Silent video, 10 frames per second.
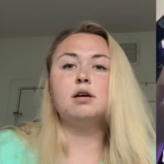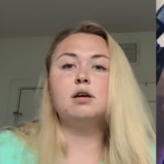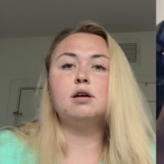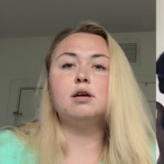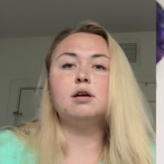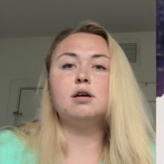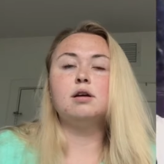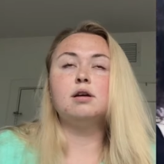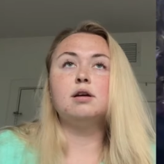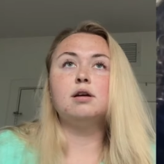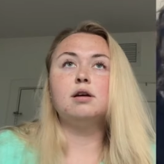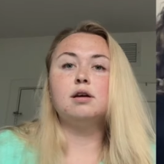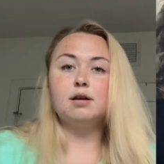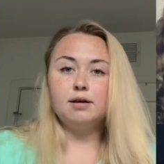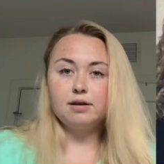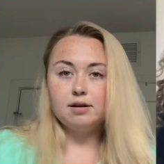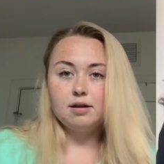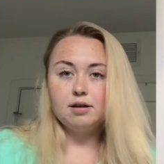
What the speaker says: No one is speaking in this clip.